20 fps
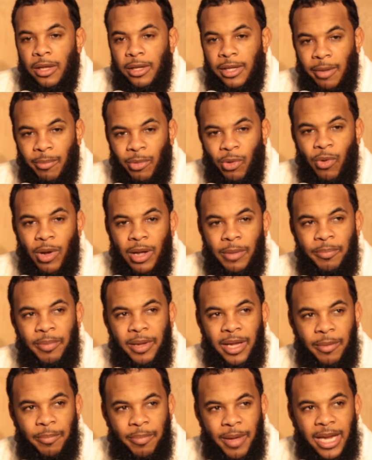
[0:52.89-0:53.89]
number one
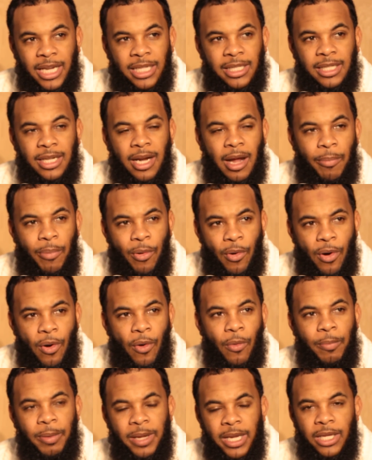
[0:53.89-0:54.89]
being patient upon
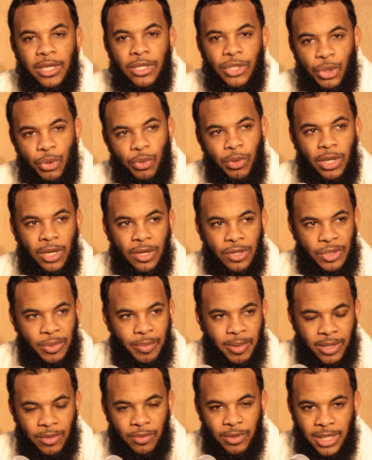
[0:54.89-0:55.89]
obedience to Allah
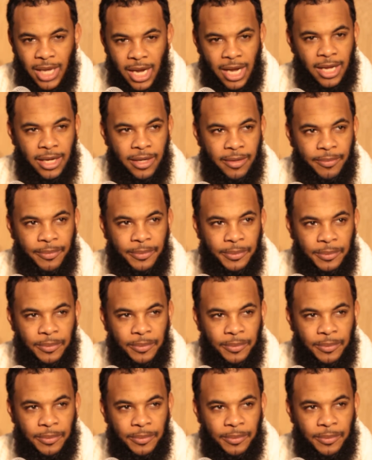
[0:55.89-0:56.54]
subhanahu wa ta'ala